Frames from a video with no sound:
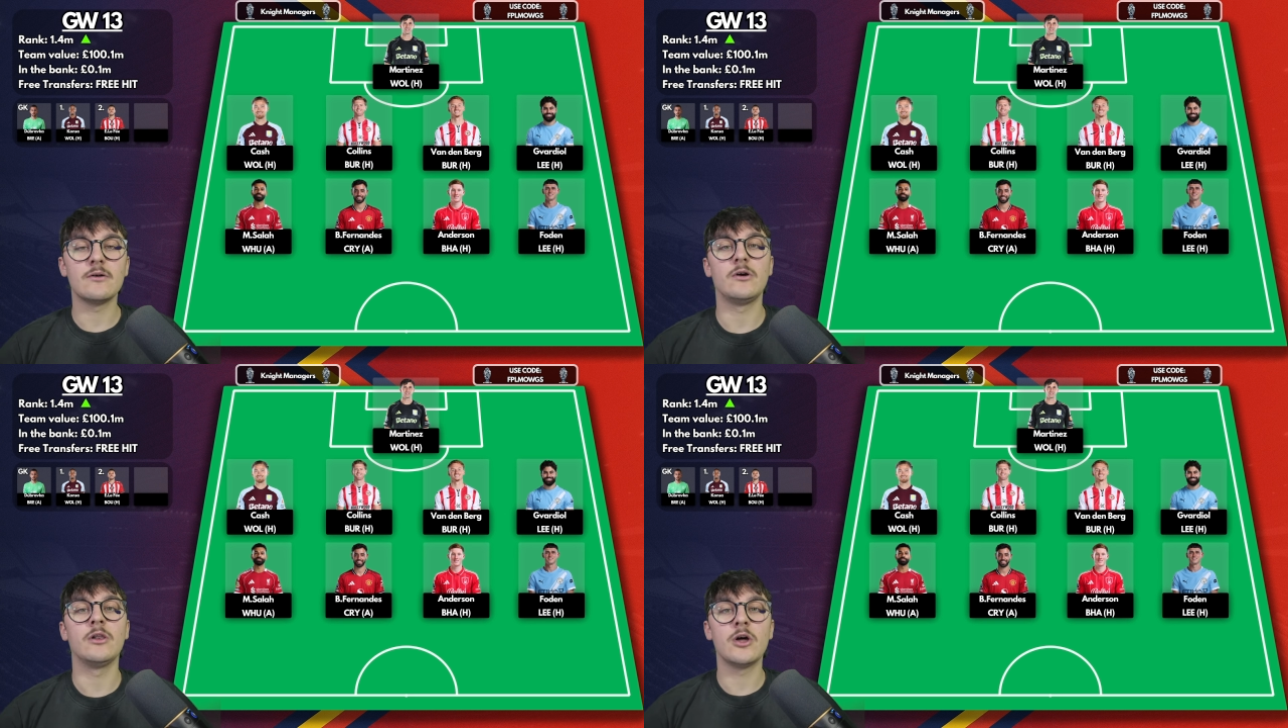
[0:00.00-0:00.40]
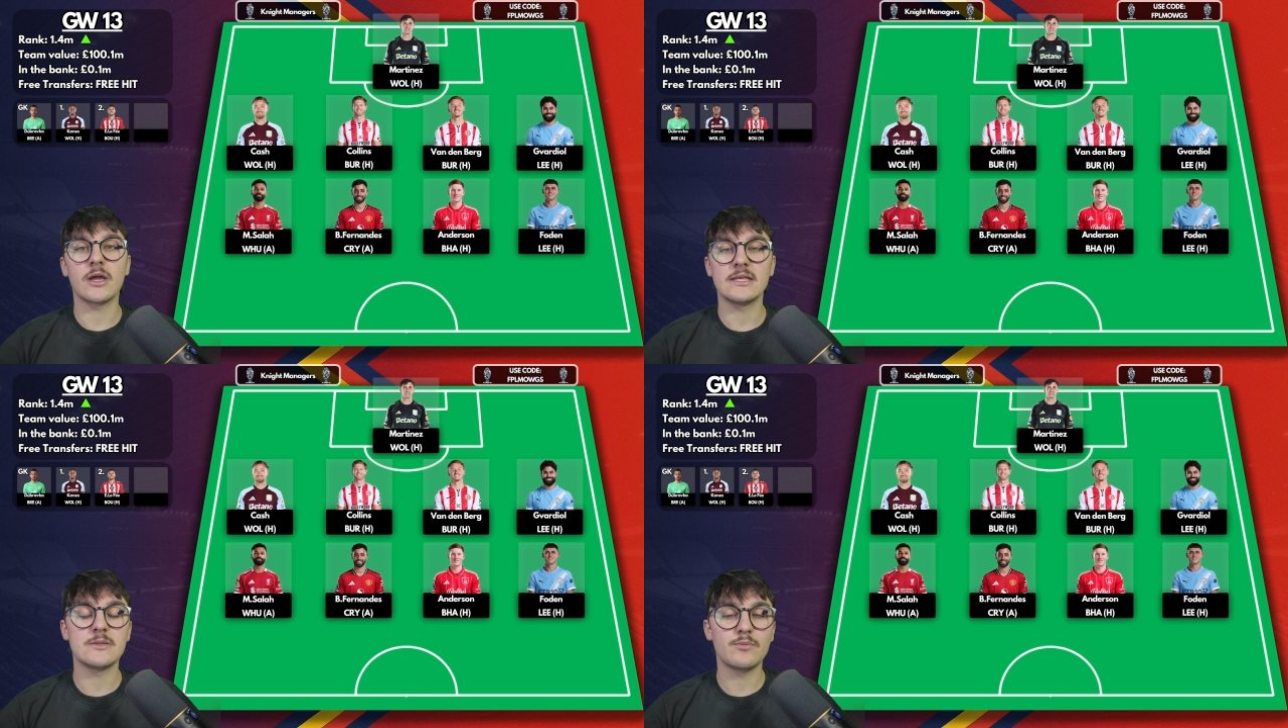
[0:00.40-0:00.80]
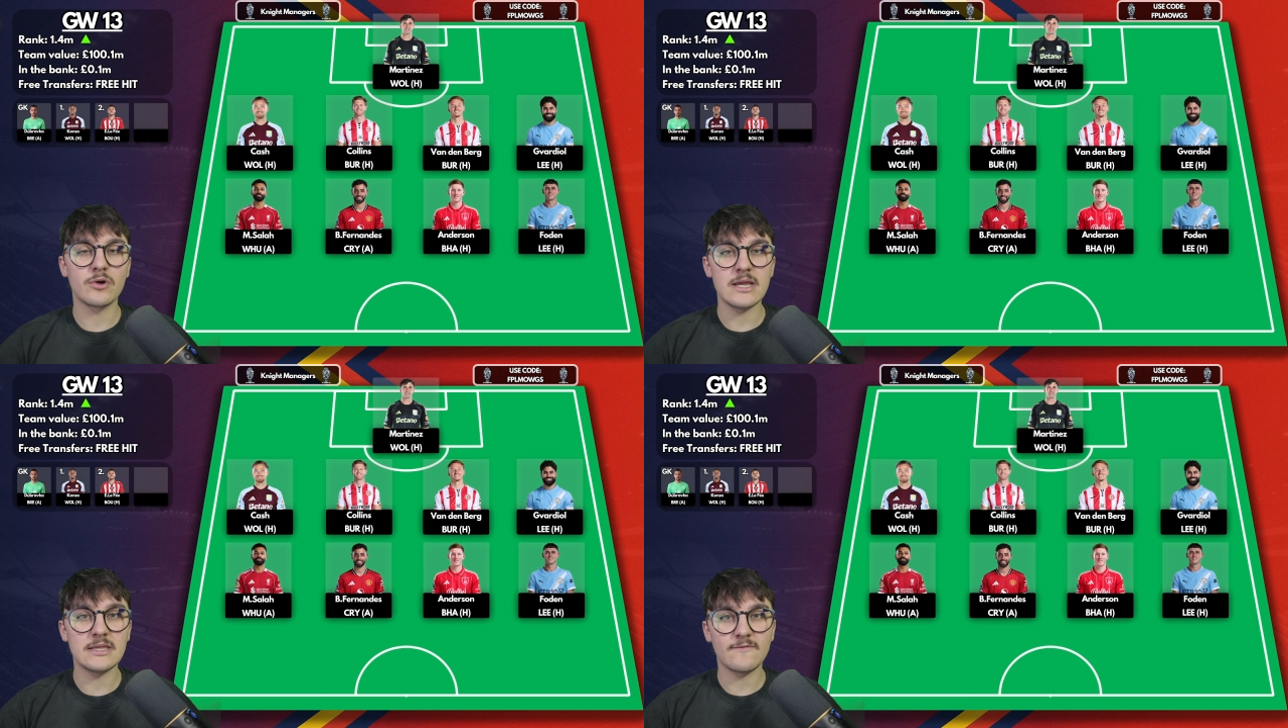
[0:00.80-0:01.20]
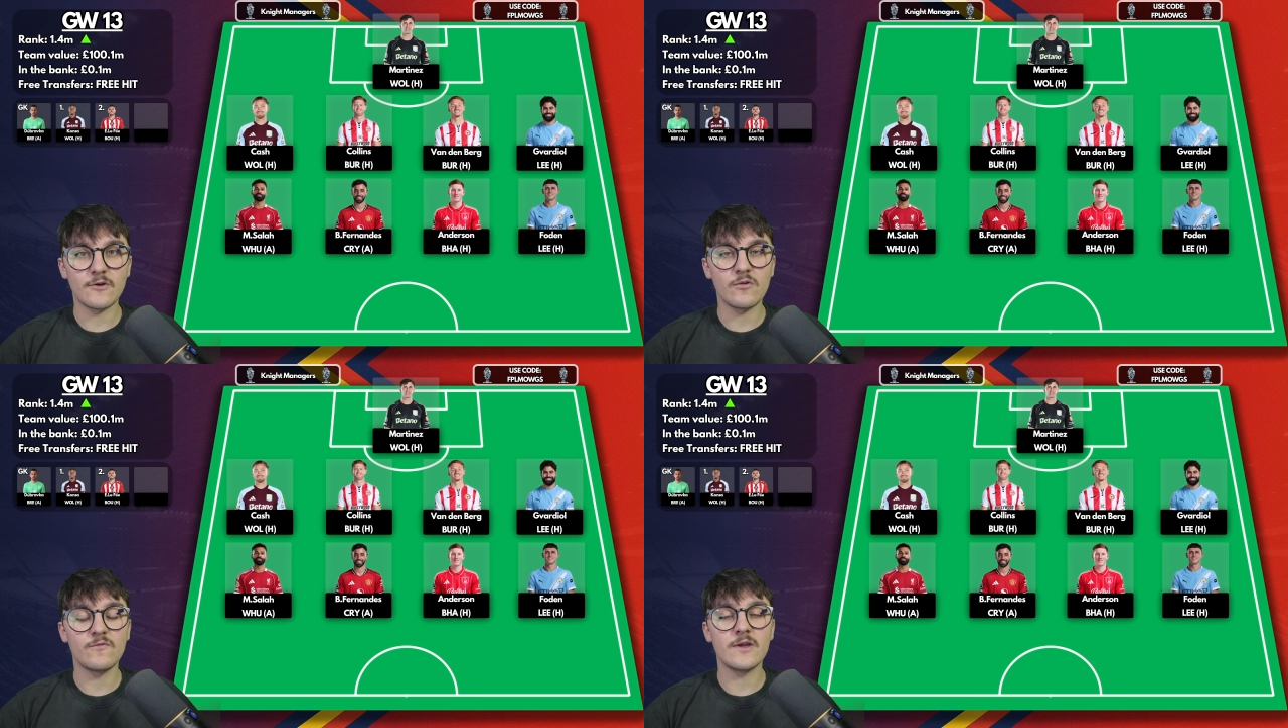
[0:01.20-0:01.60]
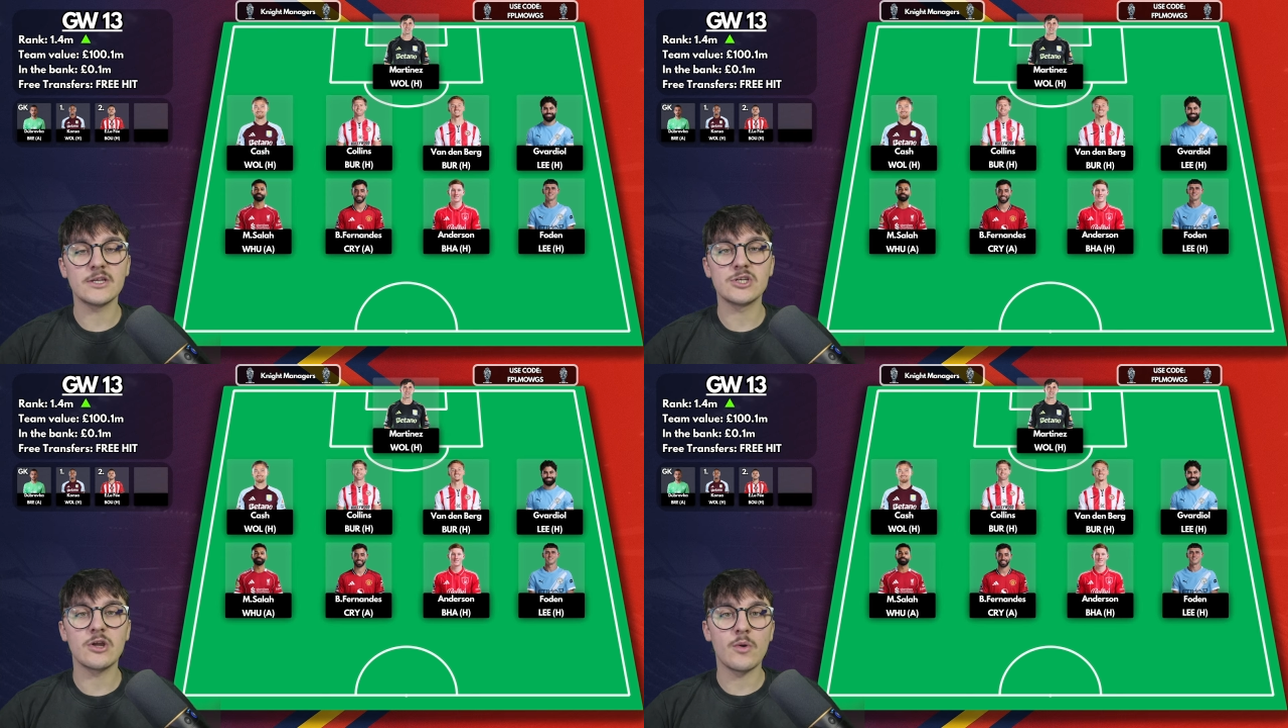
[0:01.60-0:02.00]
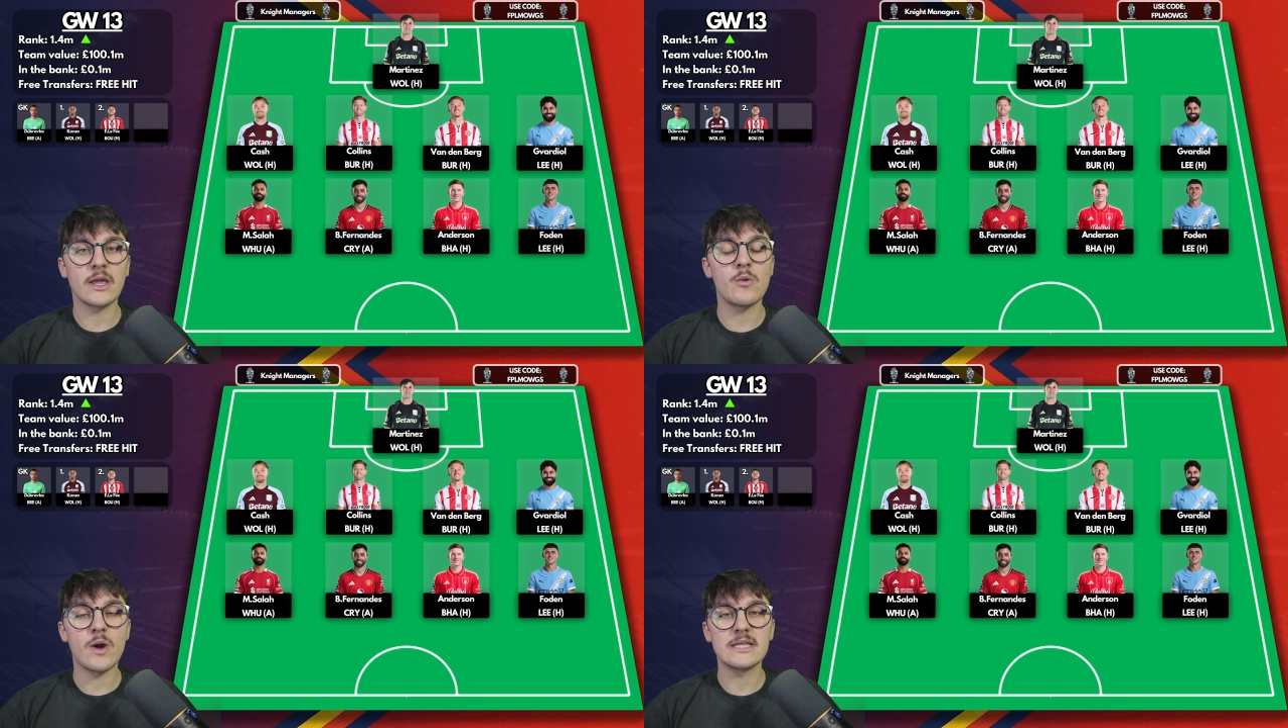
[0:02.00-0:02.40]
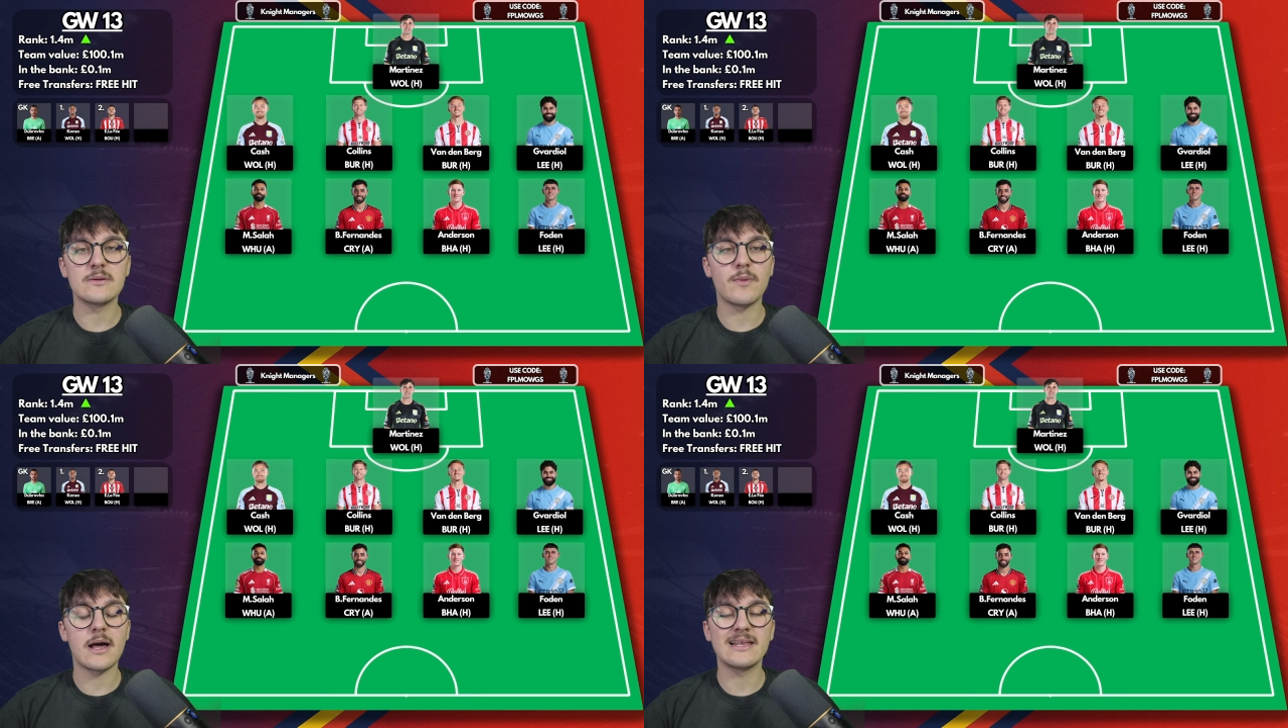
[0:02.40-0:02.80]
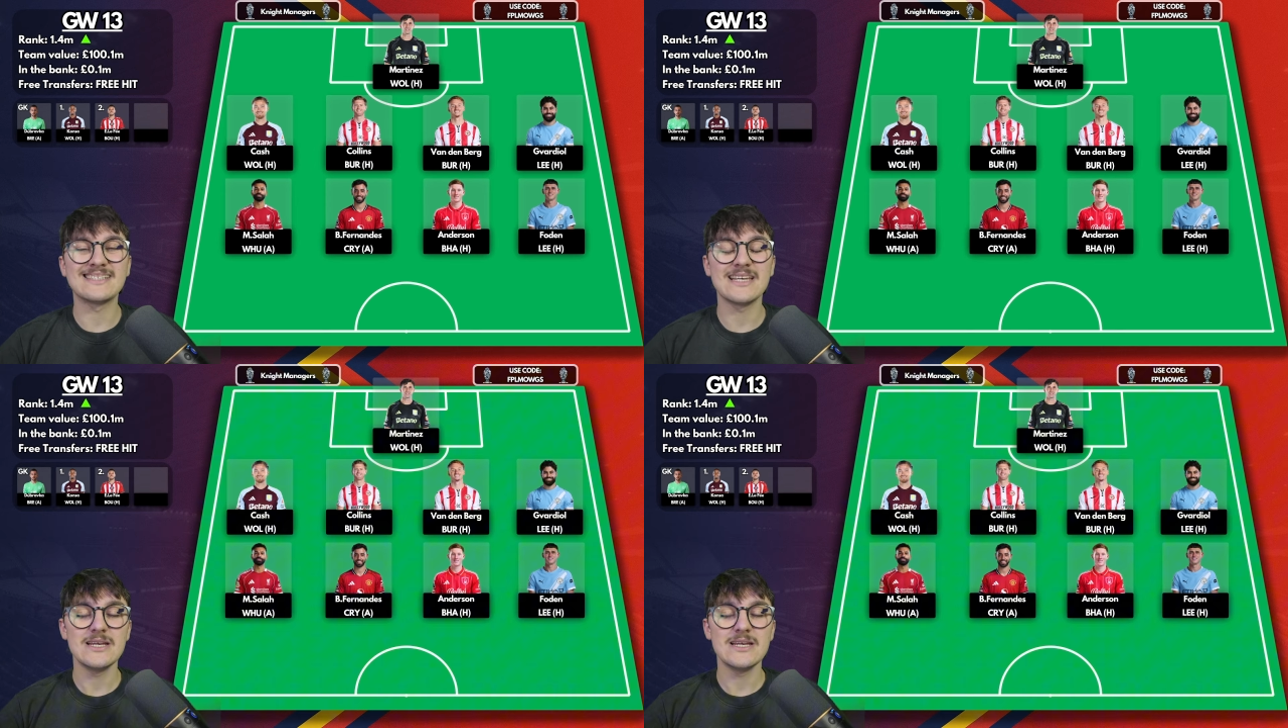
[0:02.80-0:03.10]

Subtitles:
look, it's a pretty difficult fixture going away to Palace.